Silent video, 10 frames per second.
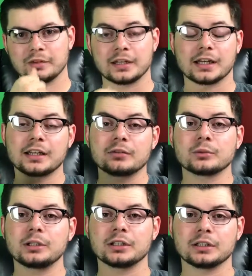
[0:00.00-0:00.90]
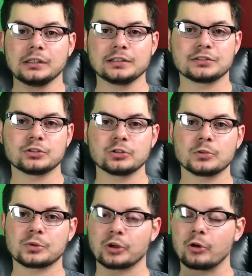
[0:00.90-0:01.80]
and I didn't really listen to
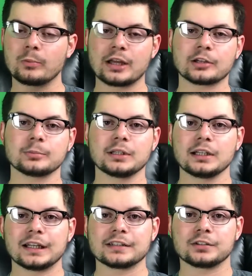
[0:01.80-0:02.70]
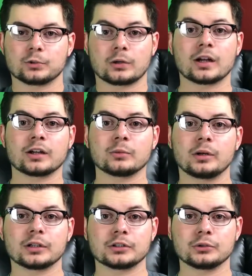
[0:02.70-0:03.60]
them or know about them until Rock on
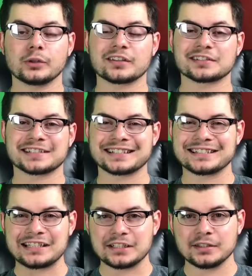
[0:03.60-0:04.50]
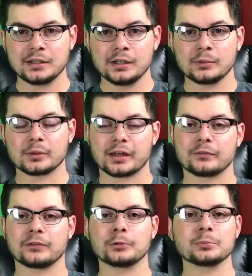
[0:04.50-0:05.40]
Water 2016 when I
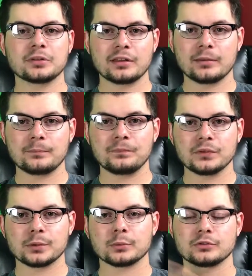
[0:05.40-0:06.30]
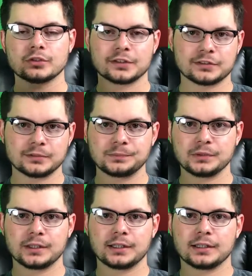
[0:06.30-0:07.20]
filmed them with Justin
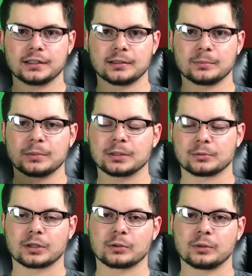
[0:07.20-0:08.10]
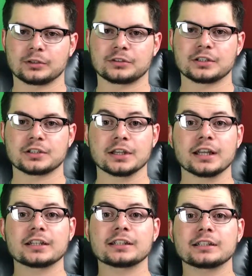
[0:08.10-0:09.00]
uh, at the Rock on Water stage, and
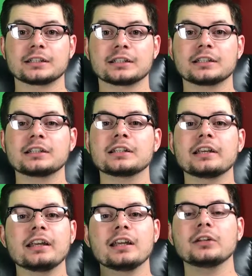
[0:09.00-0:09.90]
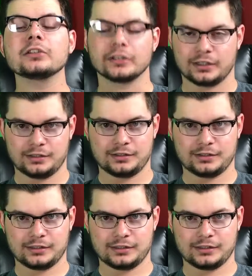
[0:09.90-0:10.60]
they killed it.